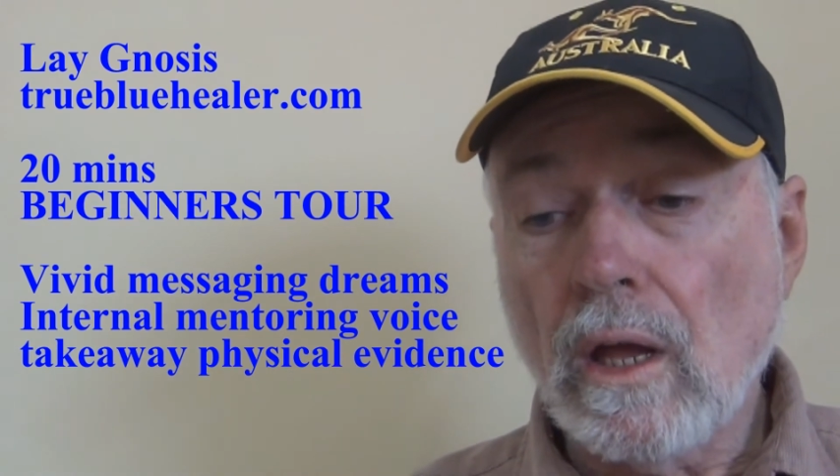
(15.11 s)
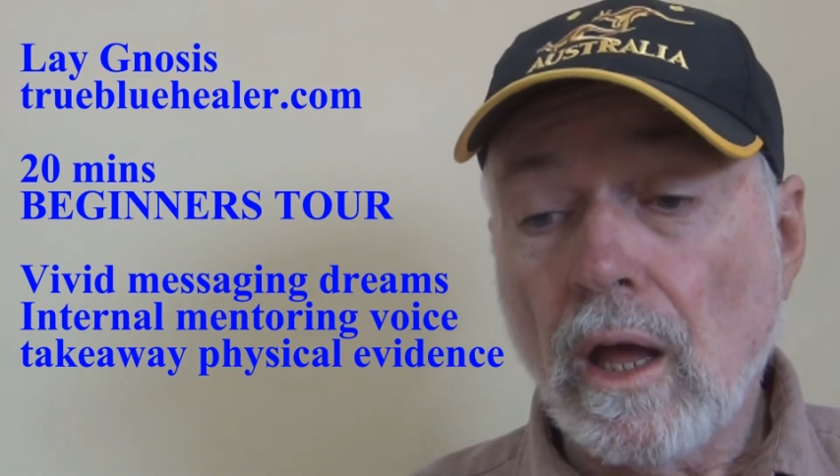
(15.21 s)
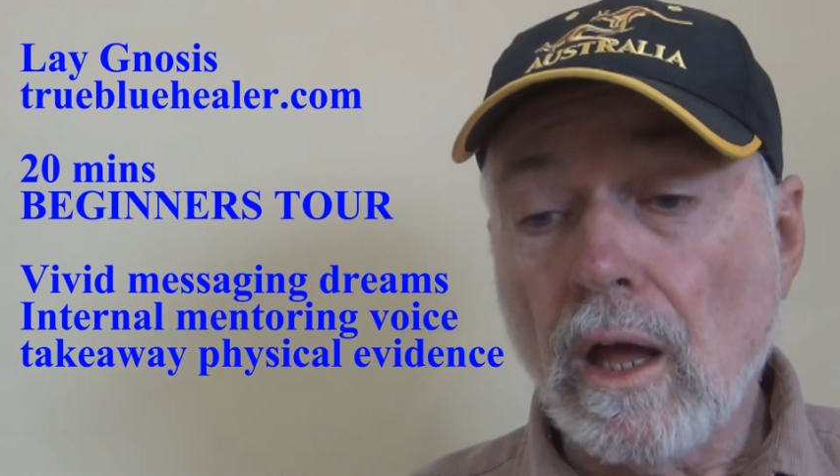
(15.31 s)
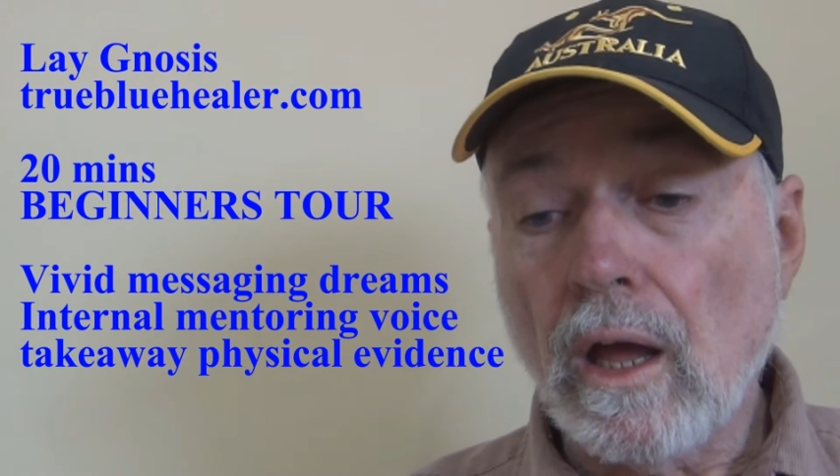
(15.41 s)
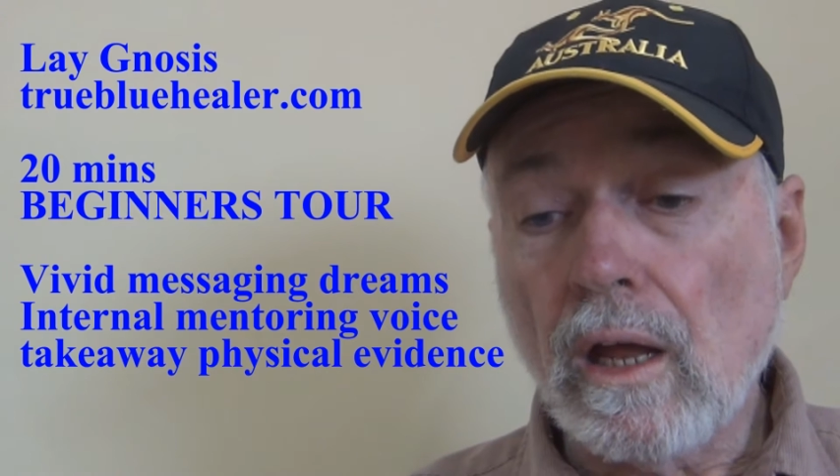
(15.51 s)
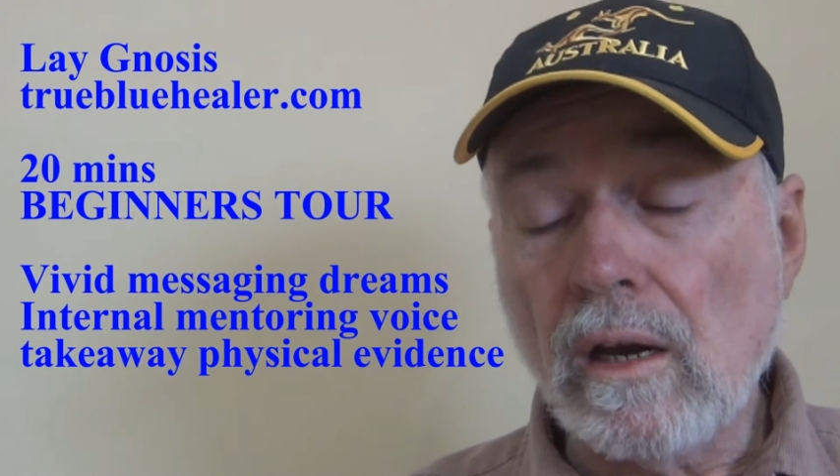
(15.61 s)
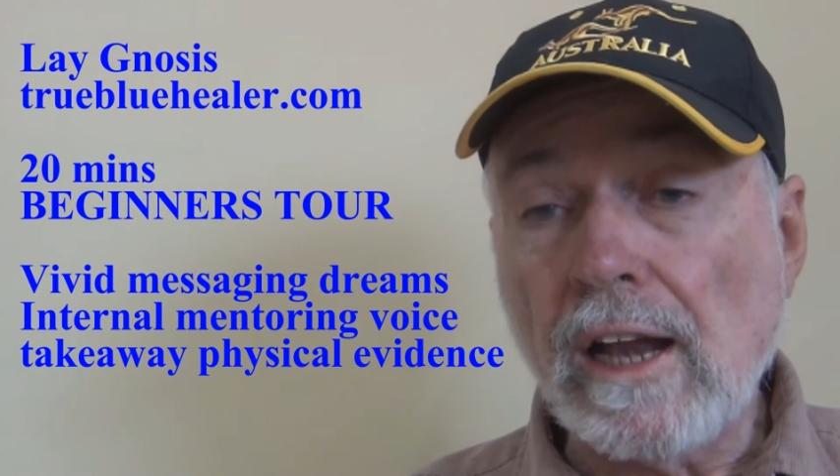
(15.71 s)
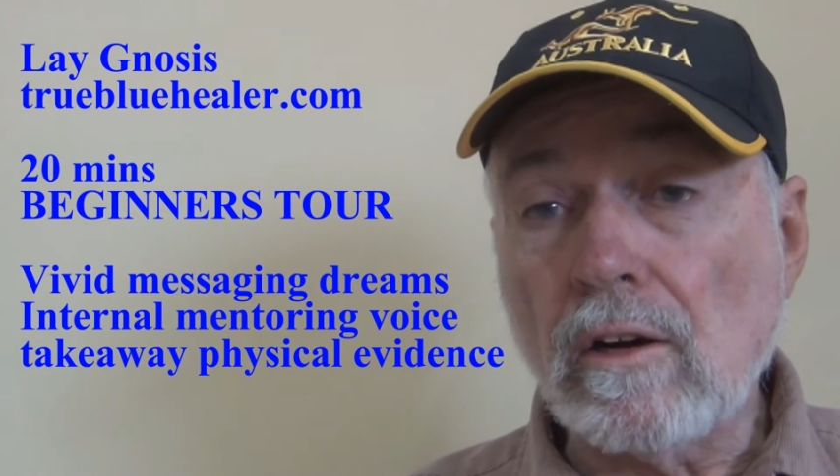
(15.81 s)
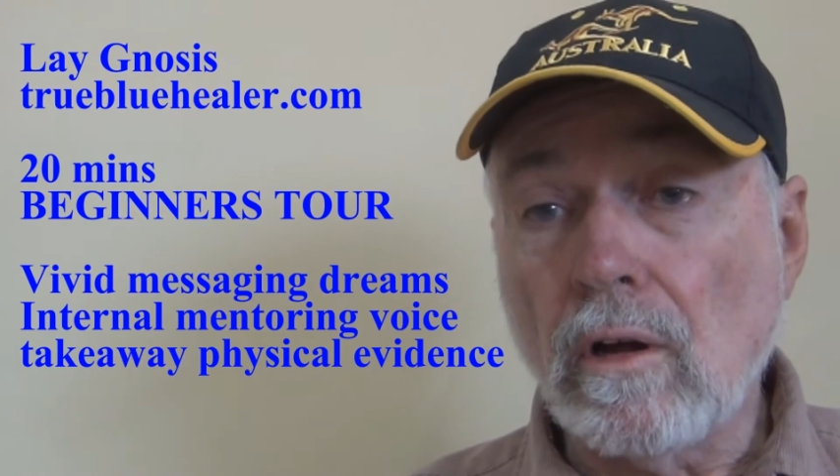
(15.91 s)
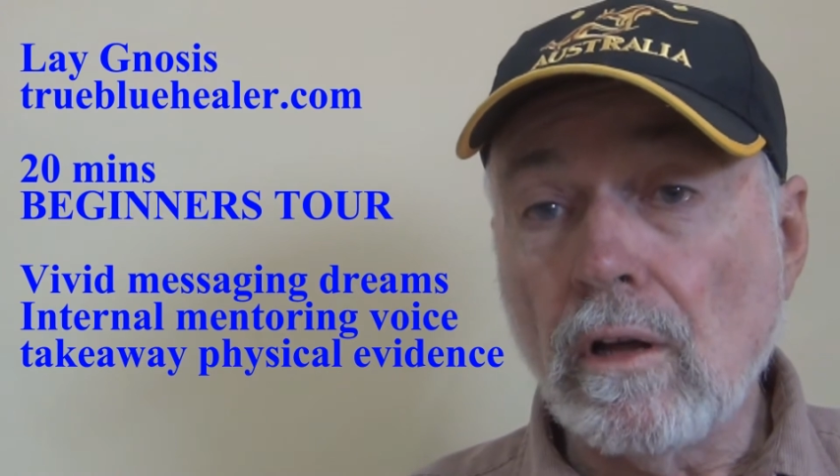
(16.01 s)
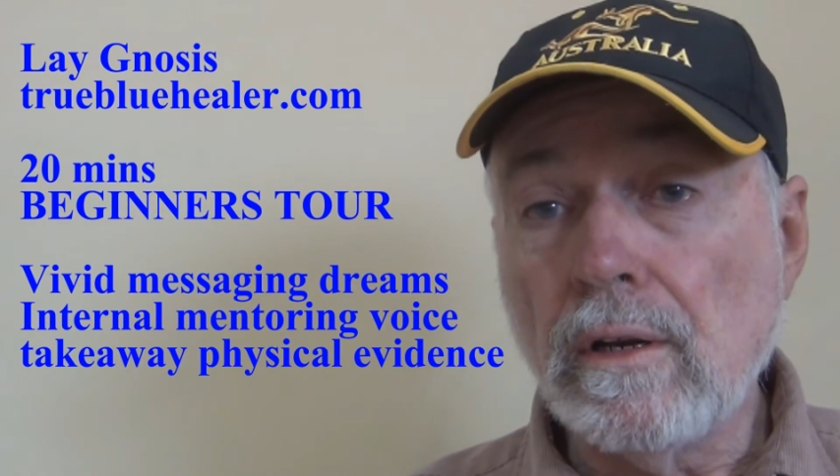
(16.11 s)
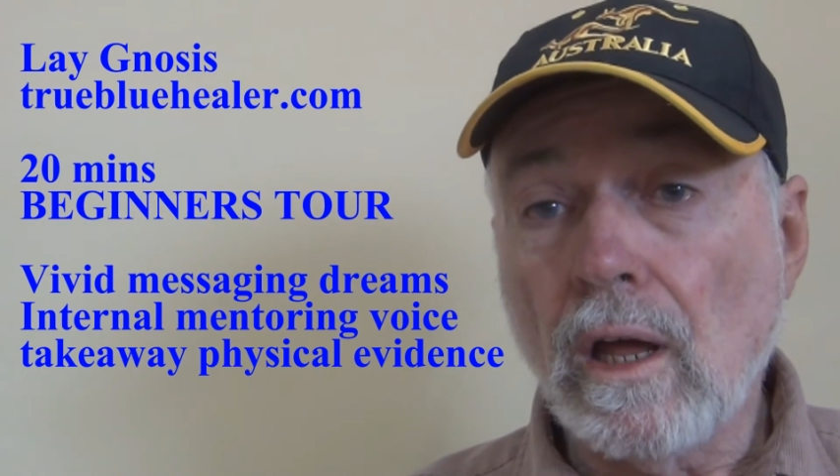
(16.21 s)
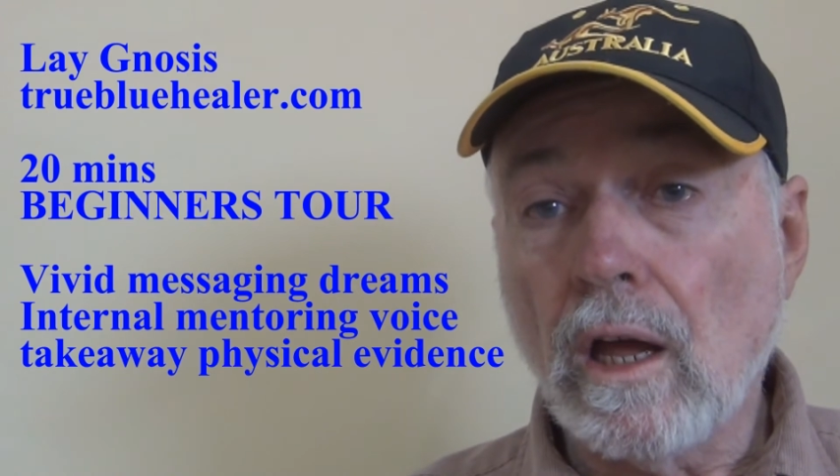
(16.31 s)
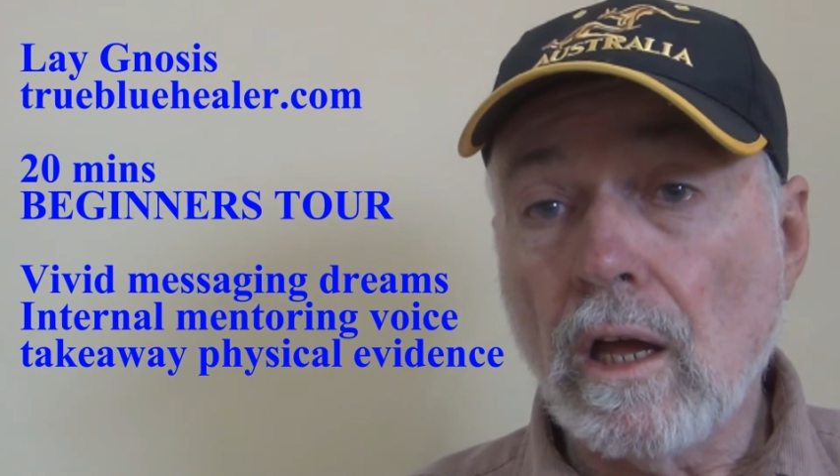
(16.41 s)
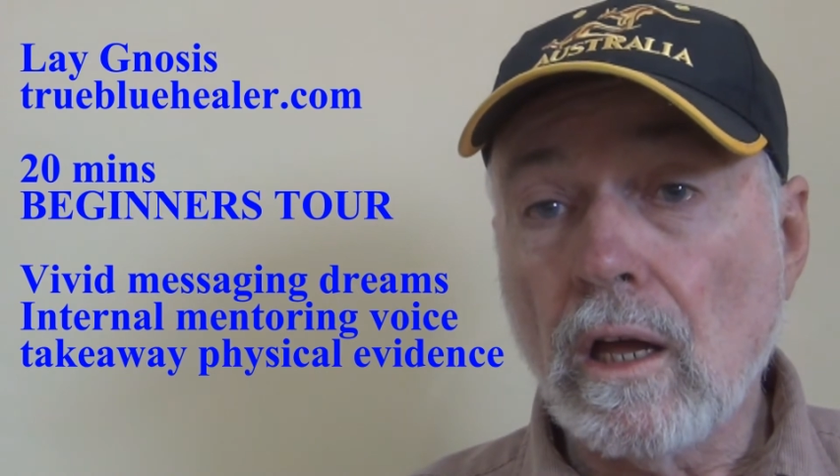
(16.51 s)
uh, later on,
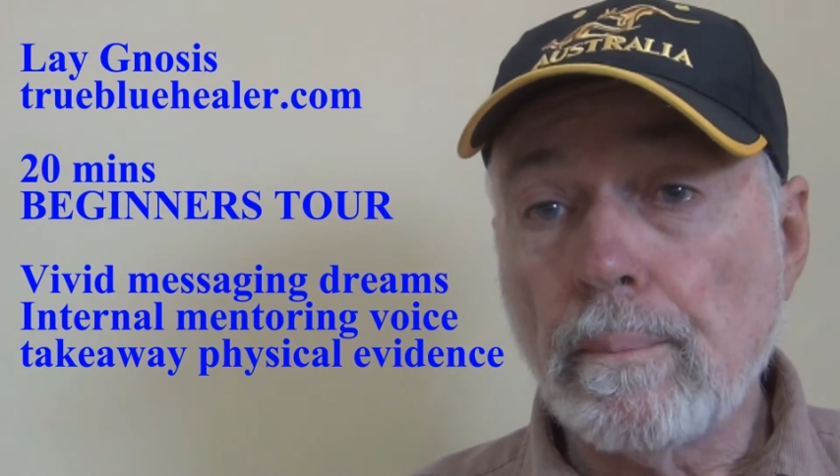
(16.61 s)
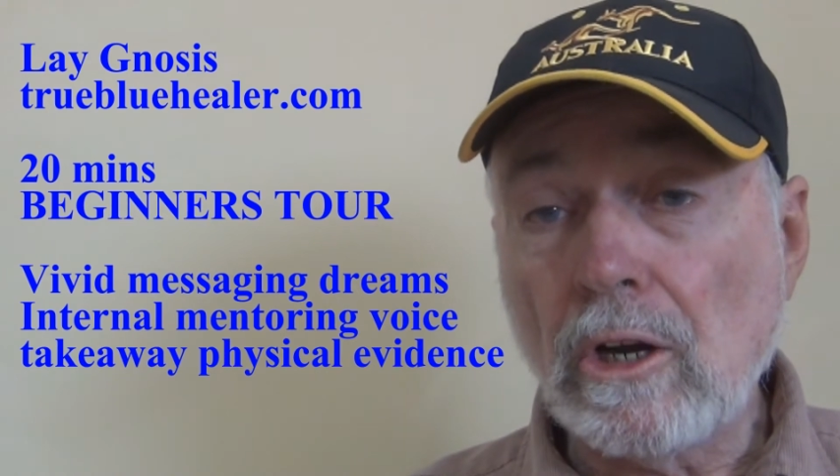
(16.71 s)
uh,